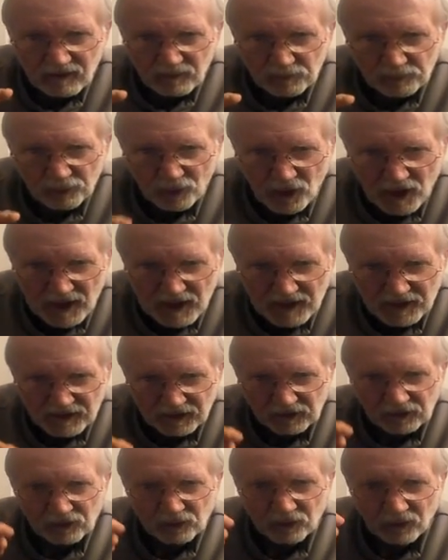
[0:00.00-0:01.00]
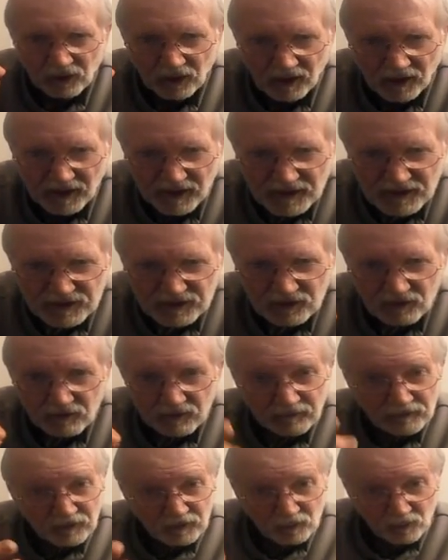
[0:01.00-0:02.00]
Pray to Christ
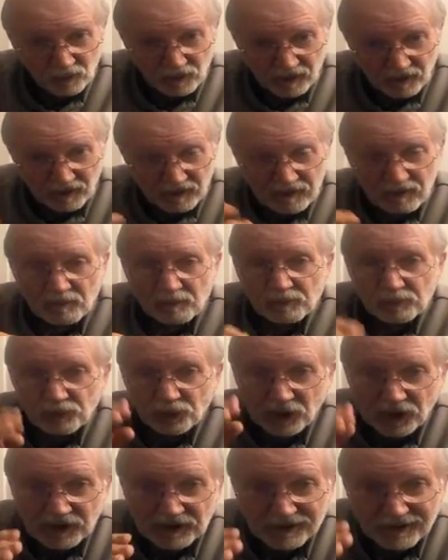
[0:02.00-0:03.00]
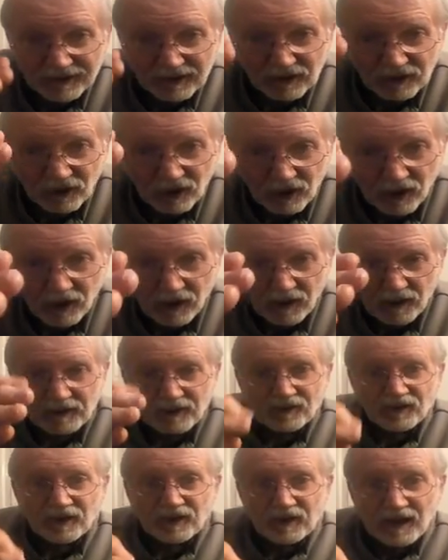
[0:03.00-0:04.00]
if you want. Pray to God
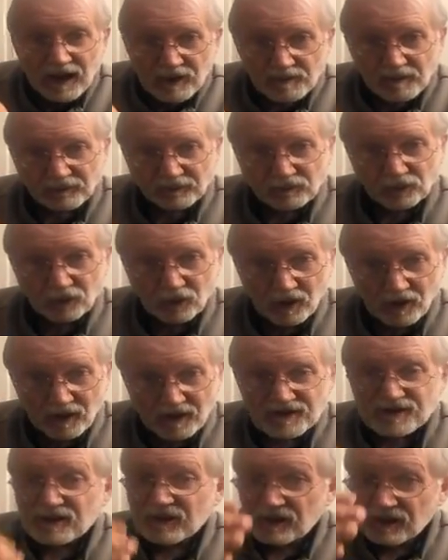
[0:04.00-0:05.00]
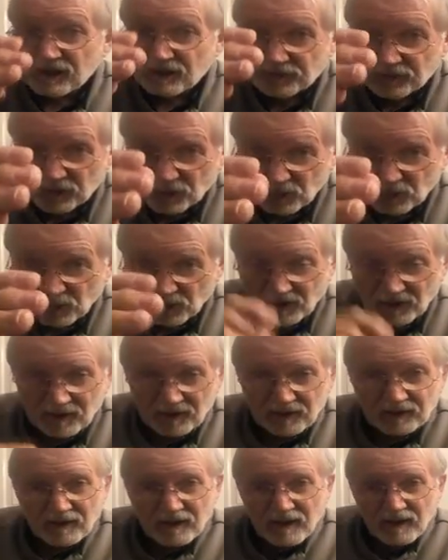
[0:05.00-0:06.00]
in the name of Christ if you
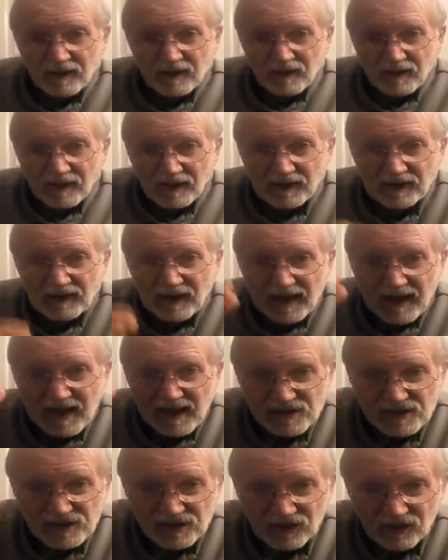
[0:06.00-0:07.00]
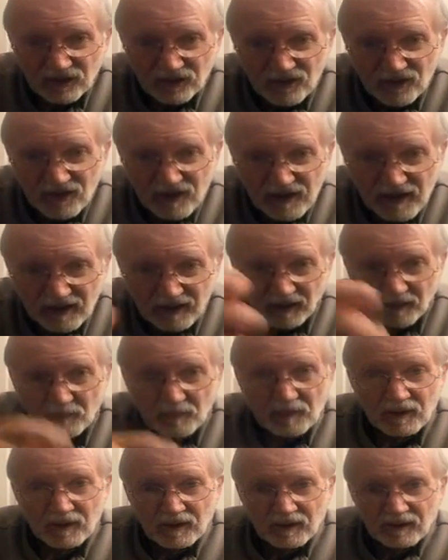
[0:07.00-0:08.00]
want. And ask
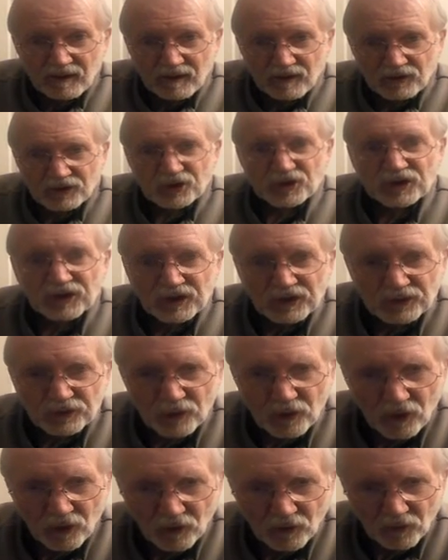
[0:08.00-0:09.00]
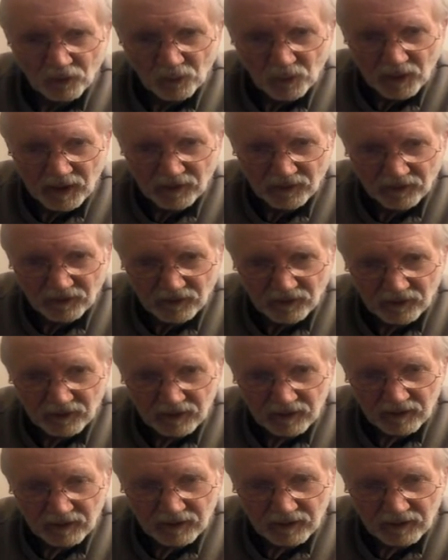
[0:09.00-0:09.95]
them to control the weather.